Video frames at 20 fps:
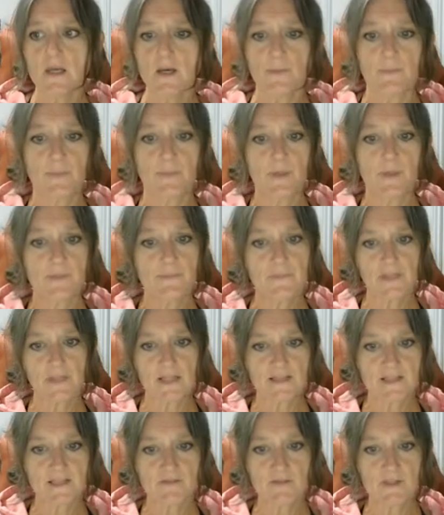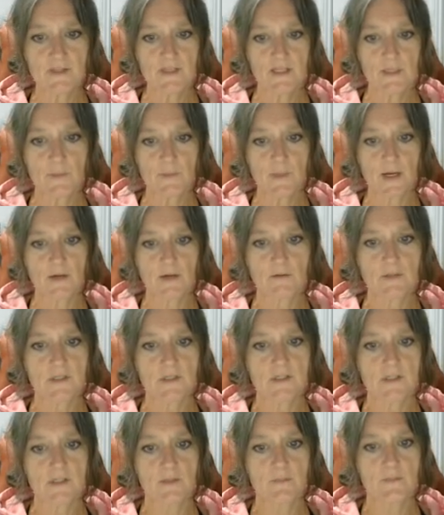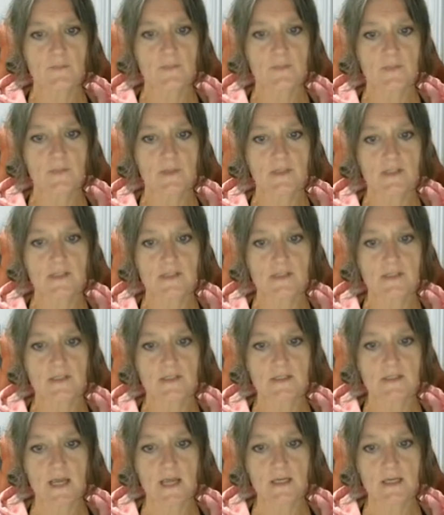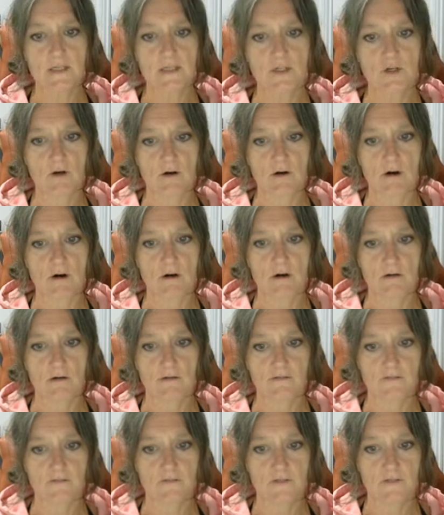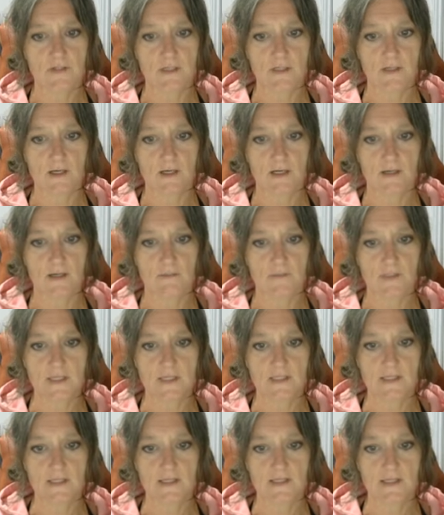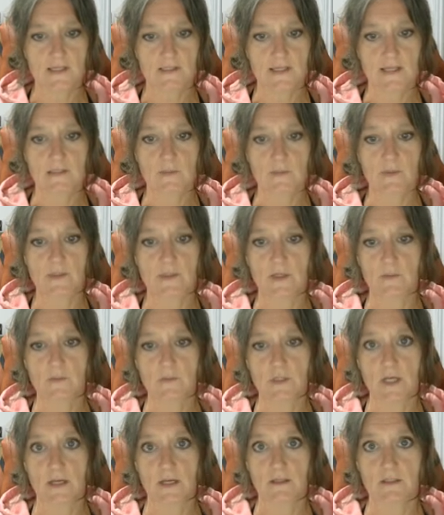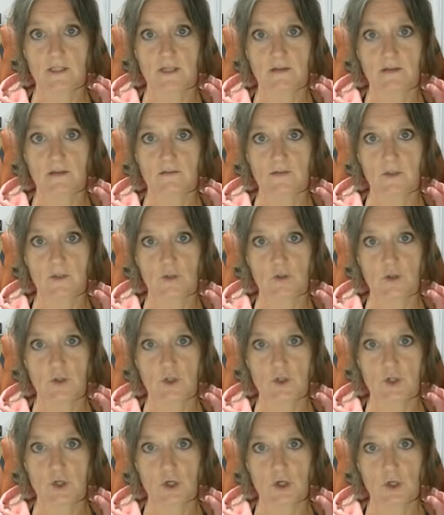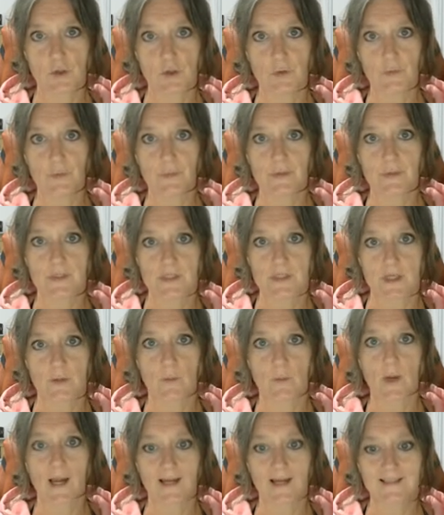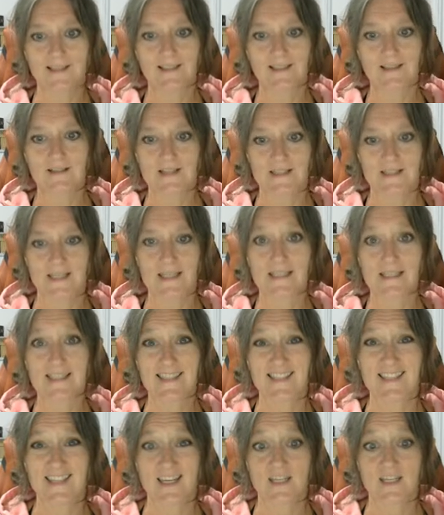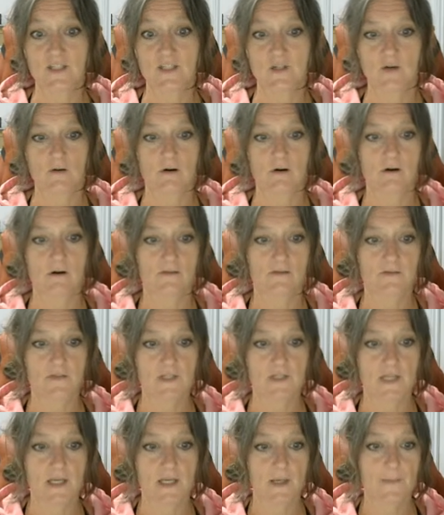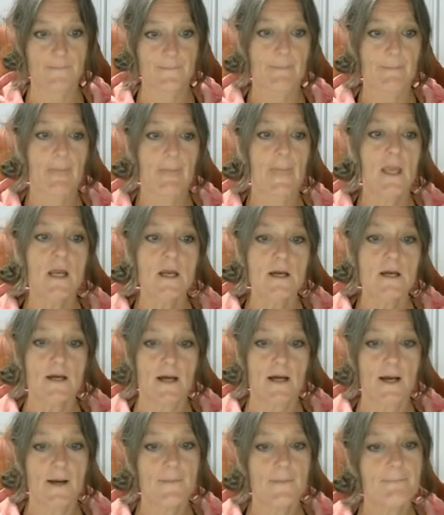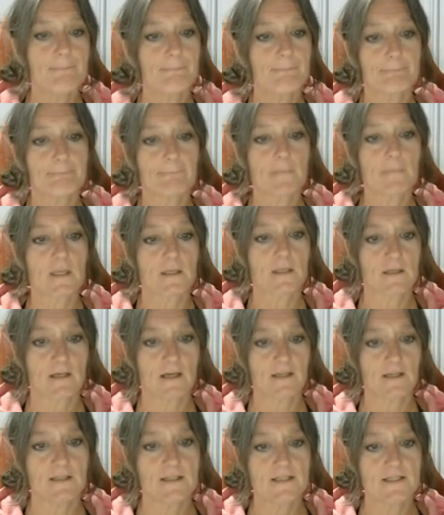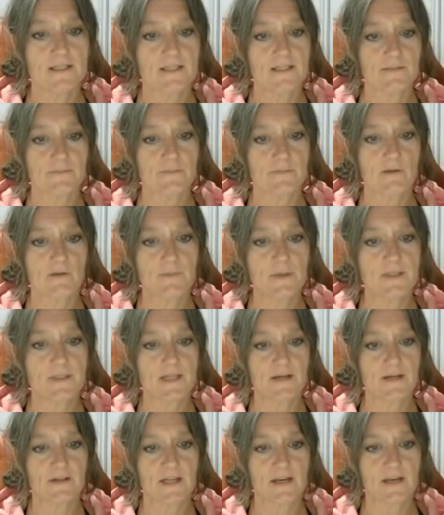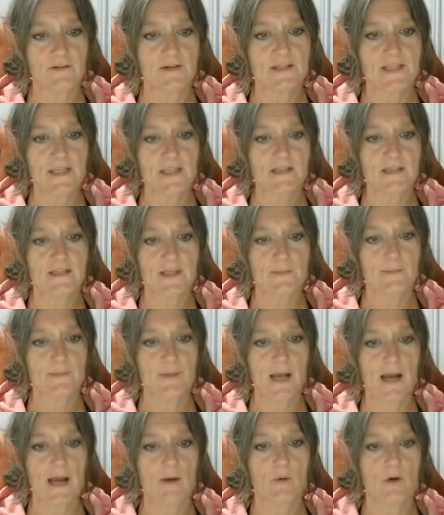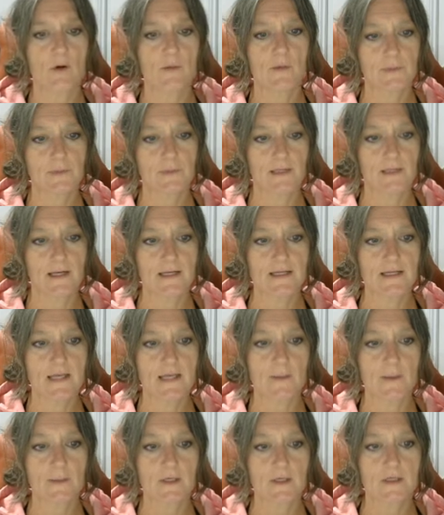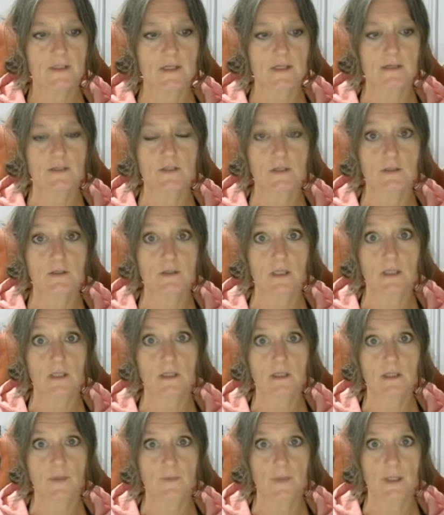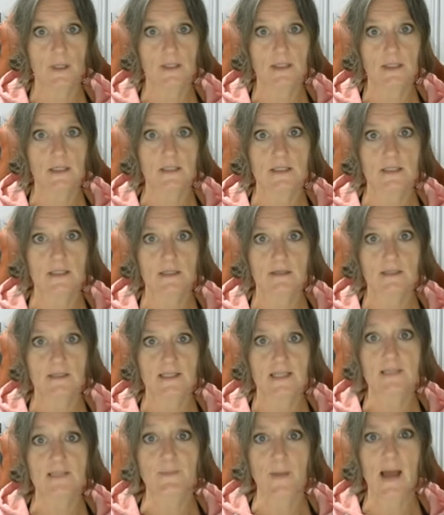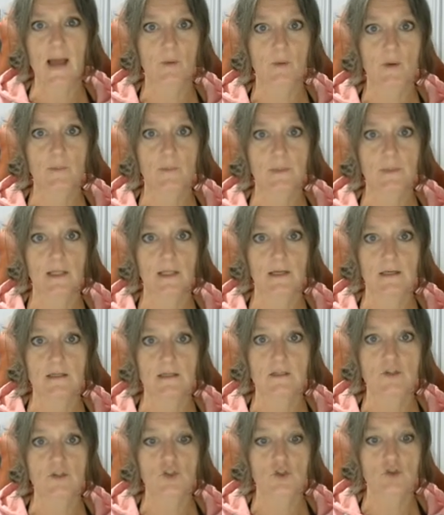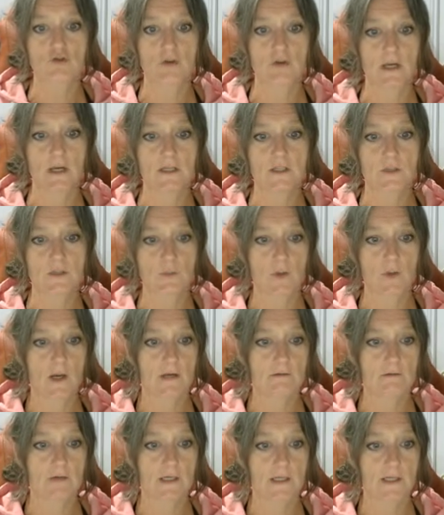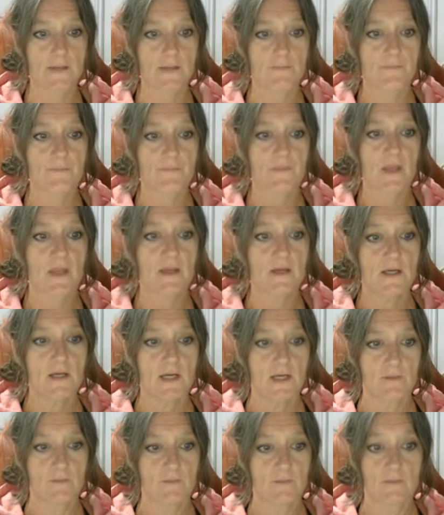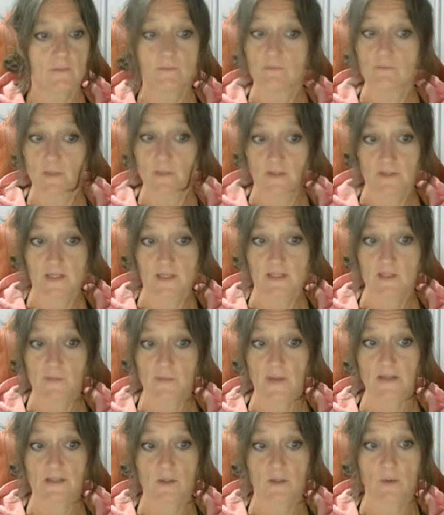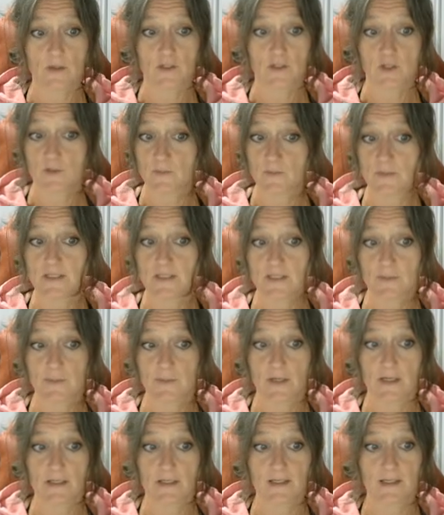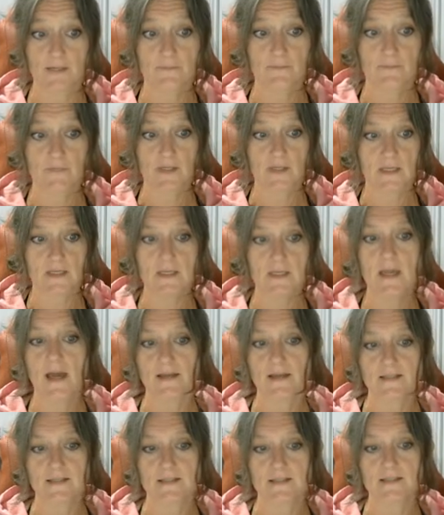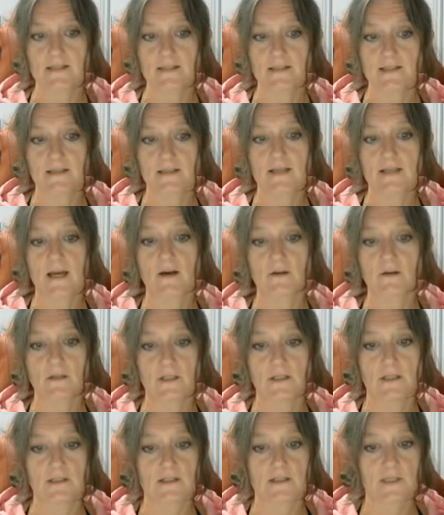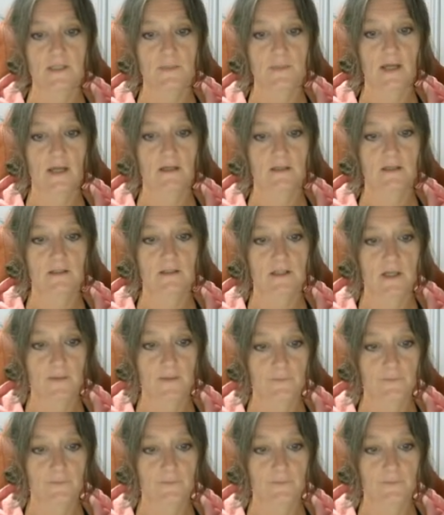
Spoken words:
But let's have a think about some stagecraft. So this is assessment objective 2. So we're analysing stagecraft here. And I've put down here, is this a power play? Yeah, because I do think that Birling starts his power play straight away, really. The inspector questions Mr Birling. Yes, sit down, Inspector.